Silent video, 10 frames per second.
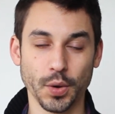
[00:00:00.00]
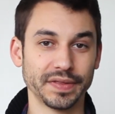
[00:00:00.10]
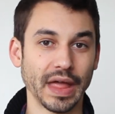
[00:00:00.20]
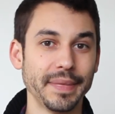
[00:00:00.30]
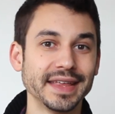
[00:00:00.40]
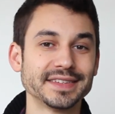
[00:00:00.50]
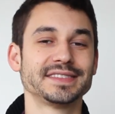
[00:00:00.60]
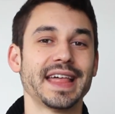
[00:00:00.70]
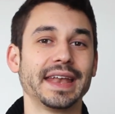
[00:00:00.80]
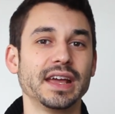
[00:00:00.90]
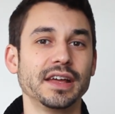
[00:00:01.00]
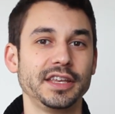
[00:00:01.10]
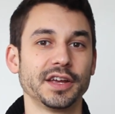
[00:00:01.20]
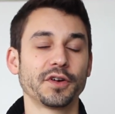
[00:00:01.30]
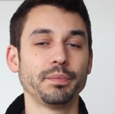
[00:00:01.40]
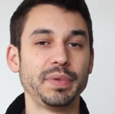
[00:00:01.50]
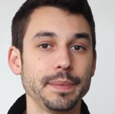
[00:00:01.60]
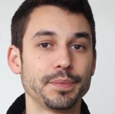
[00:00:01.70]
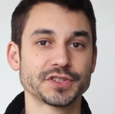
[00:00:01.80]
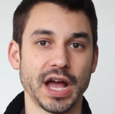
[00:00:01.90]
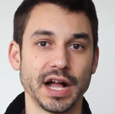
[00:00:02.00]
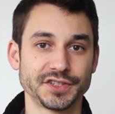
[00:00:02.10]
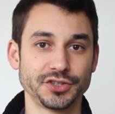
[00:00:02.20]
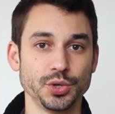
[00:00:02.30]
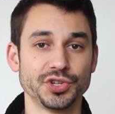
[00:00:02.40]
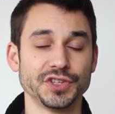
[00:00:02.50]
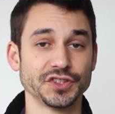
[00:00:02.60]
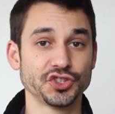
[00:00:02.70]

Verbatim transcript: What that means is that different people's constitutions